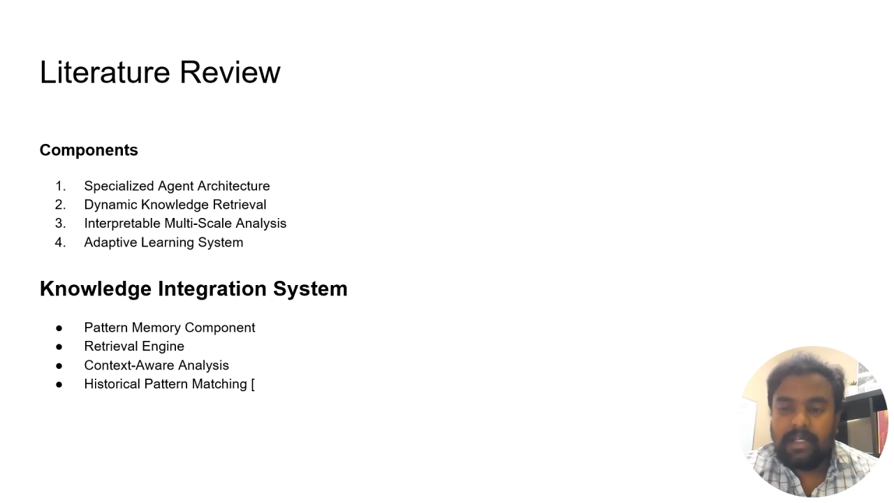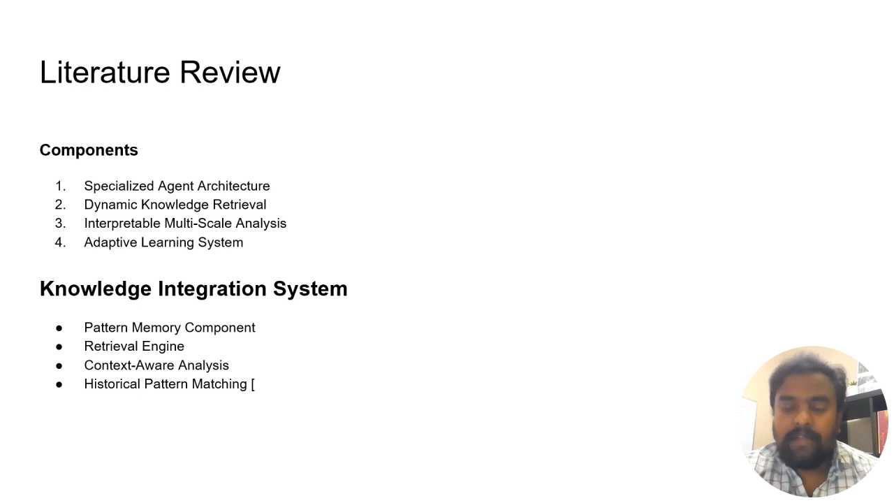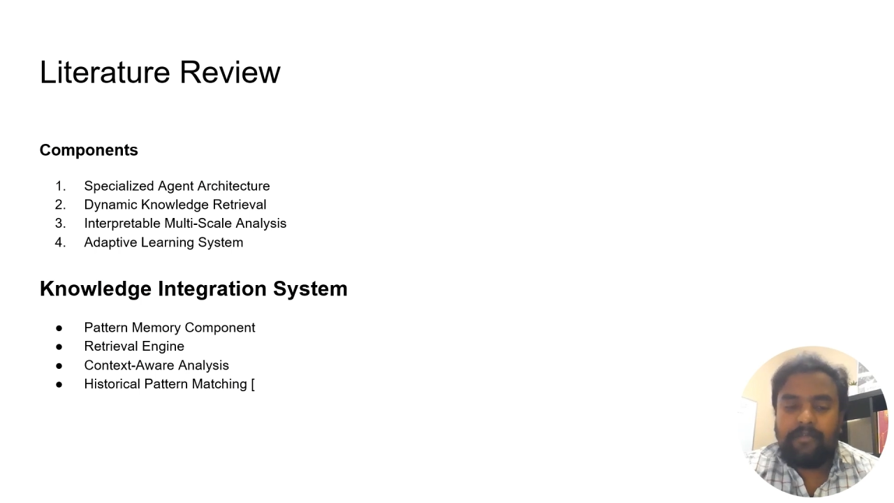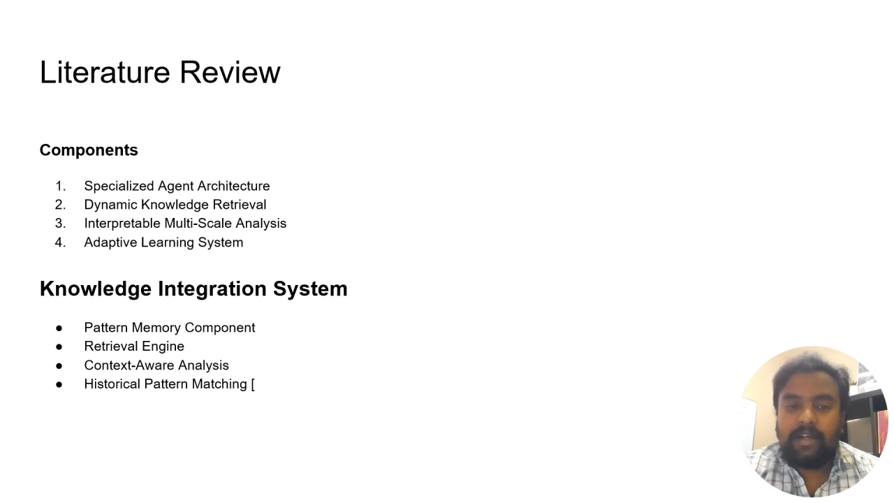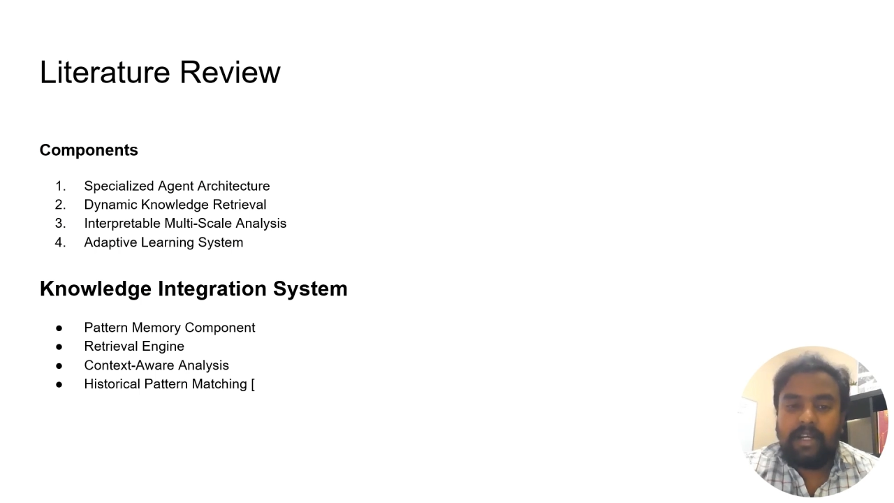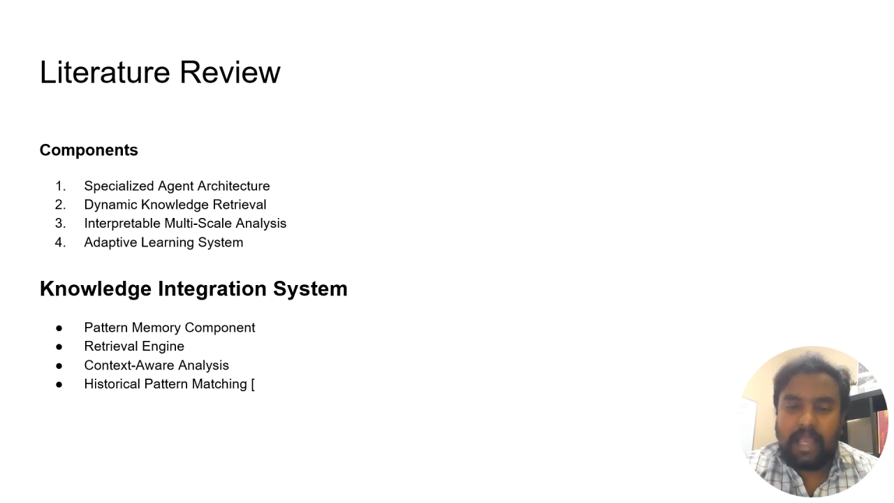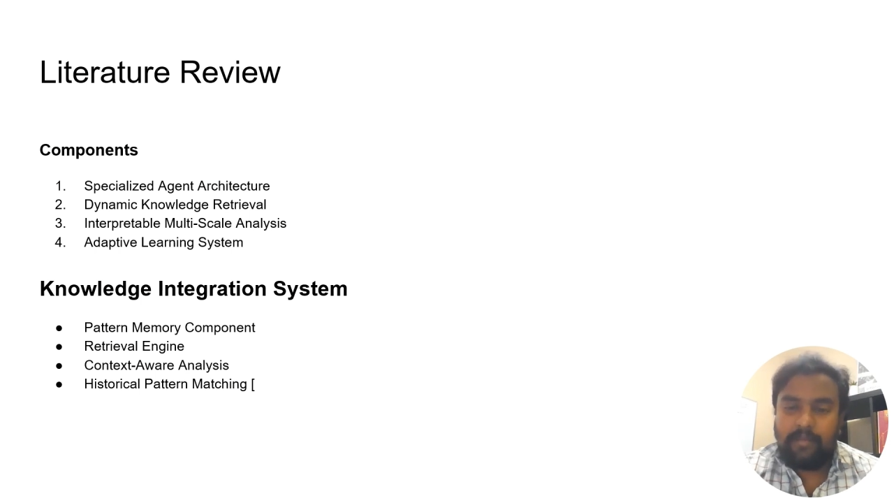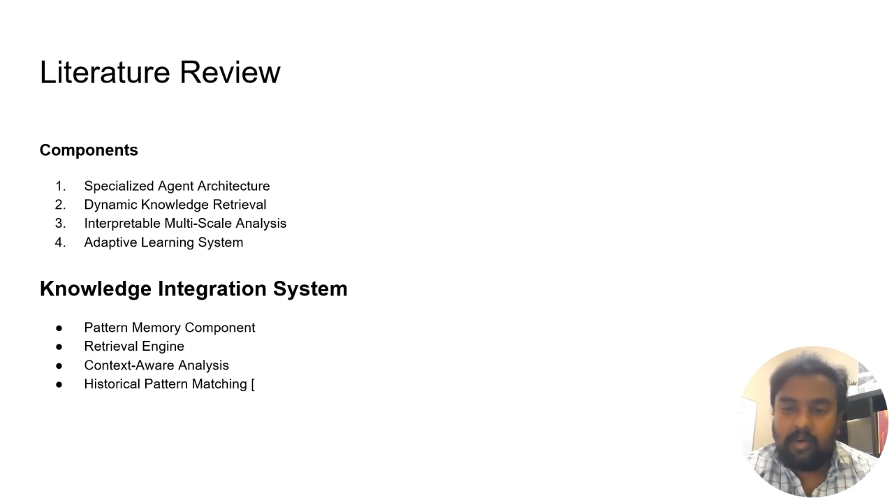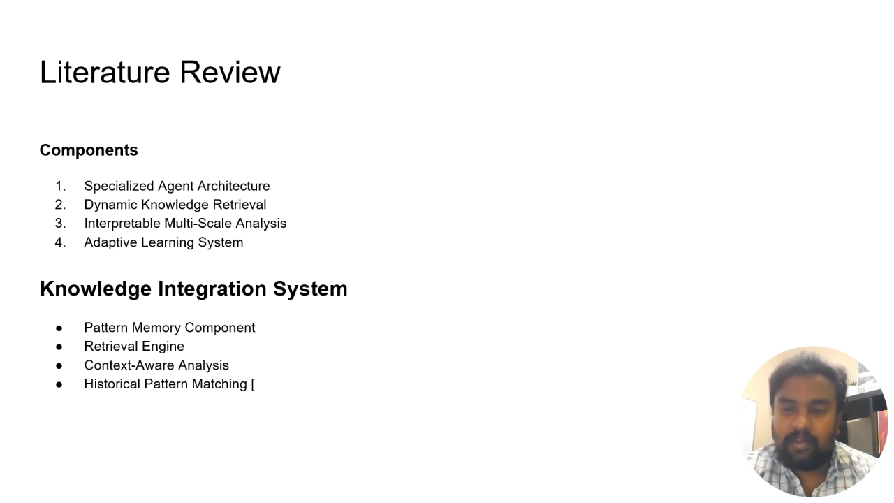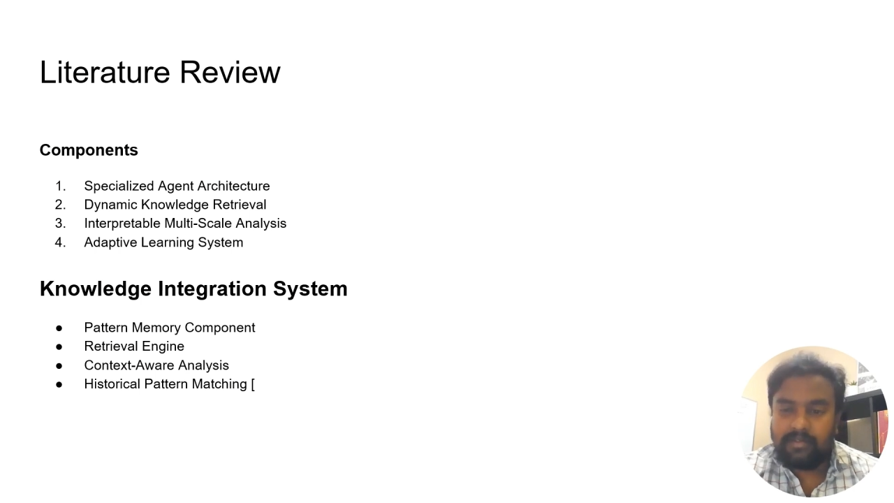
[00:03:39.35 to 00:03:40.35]
different
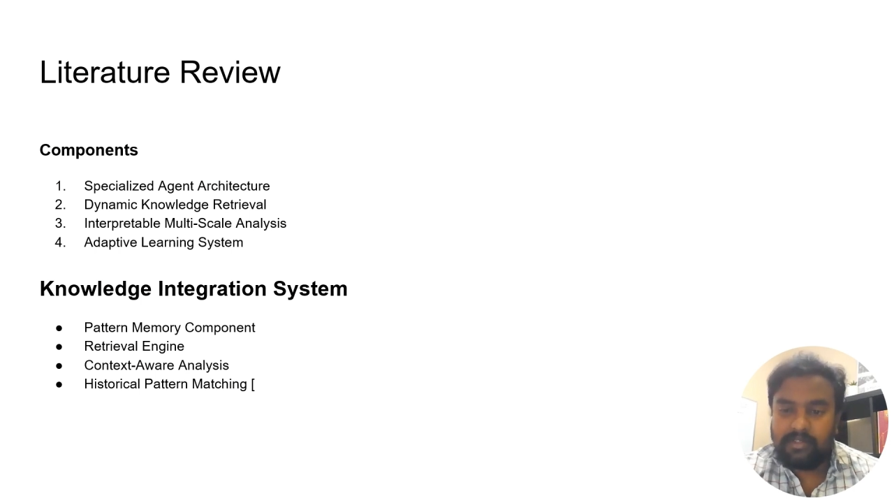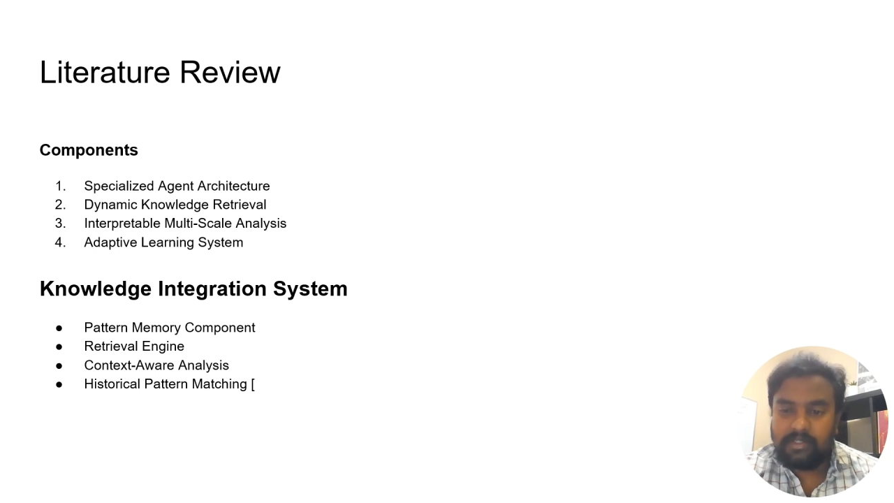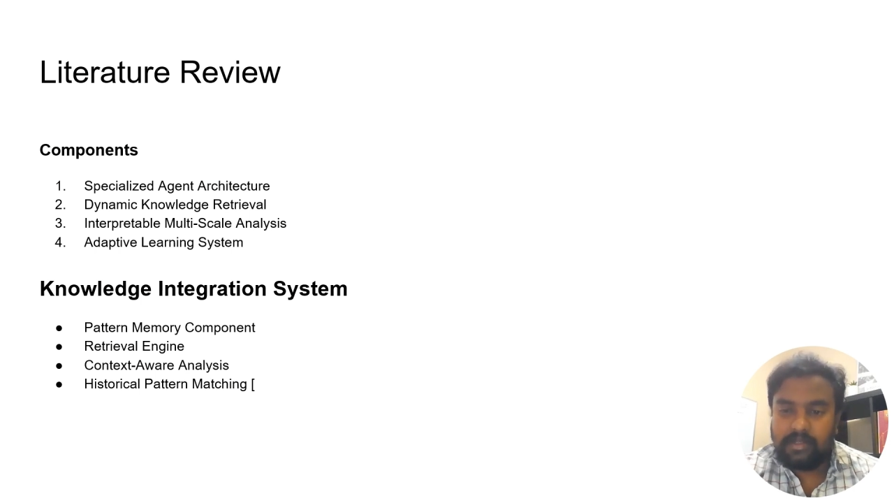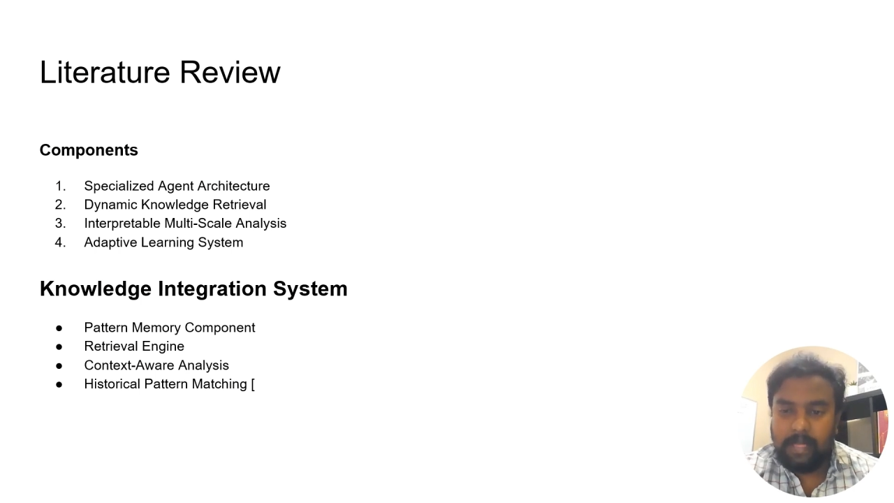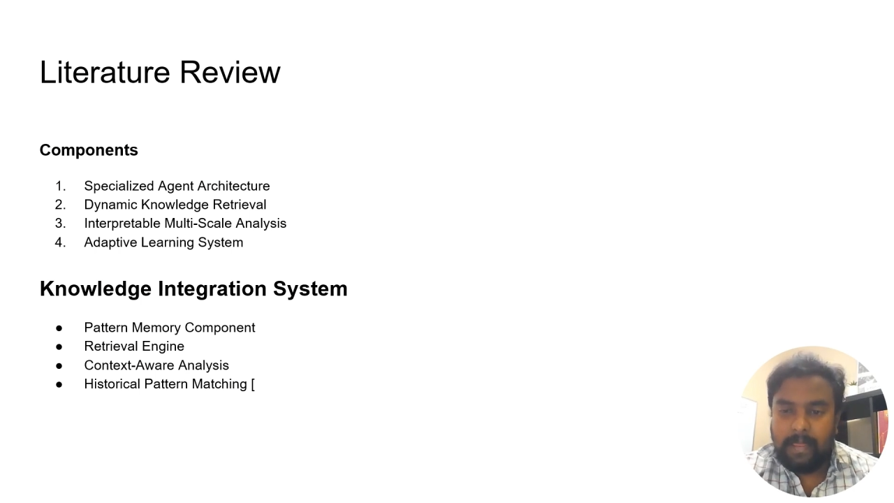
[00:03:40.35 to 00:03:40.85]
time horizons